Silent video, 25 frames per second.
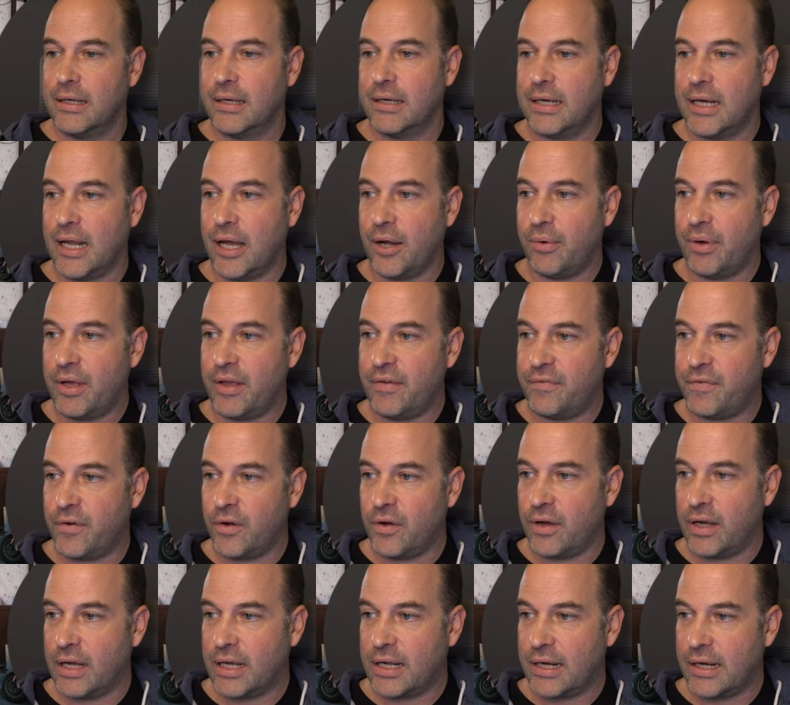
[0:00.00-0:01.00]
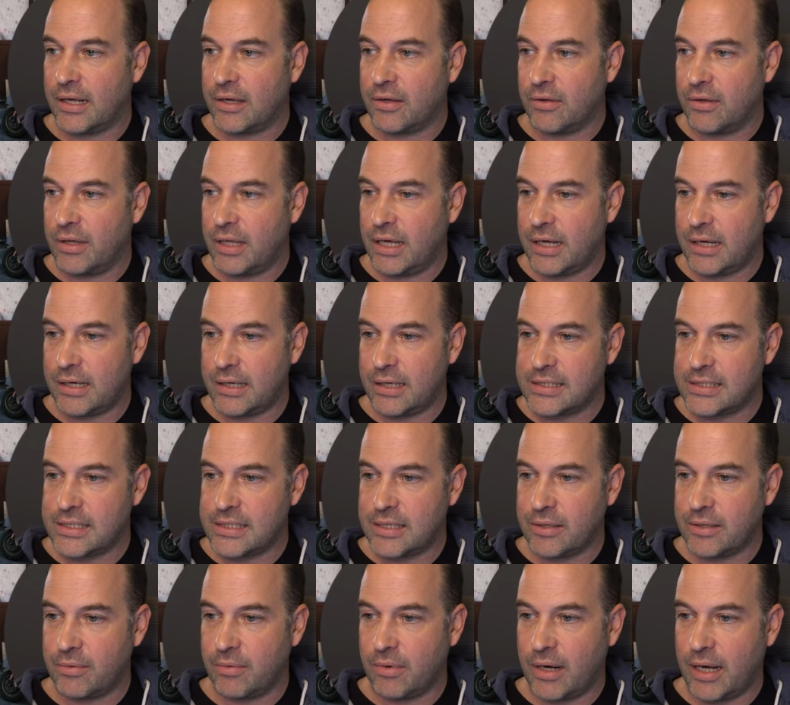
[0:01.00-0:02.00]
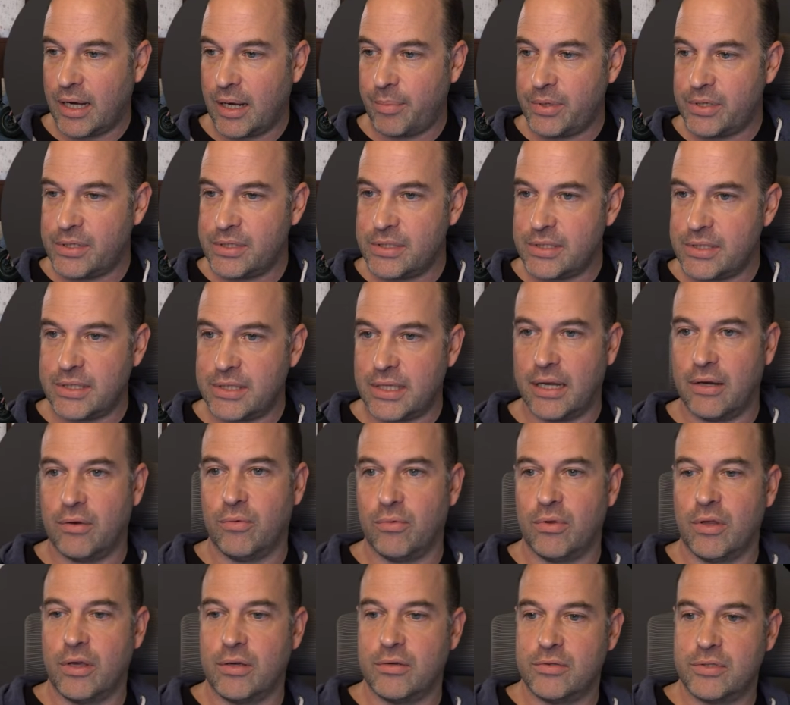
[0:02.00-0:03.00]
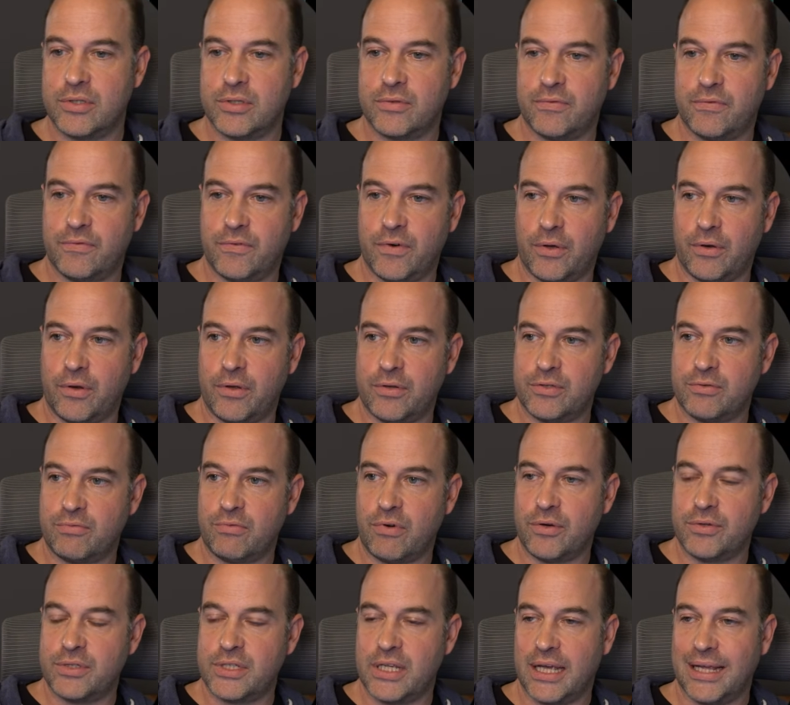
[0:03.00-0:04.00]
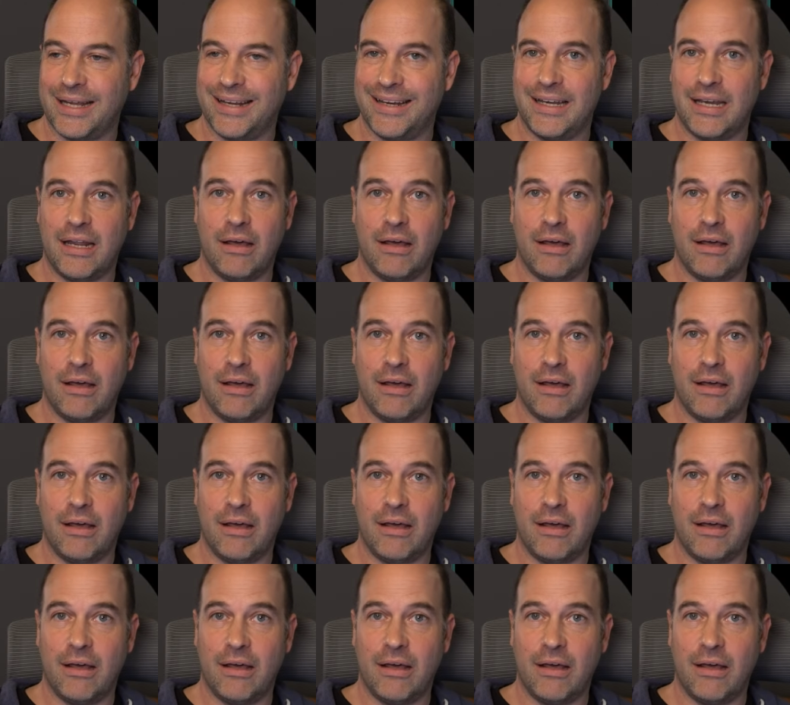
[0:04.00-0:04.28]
Now, if I click on that, let's see what happens. Then all those photos rotate.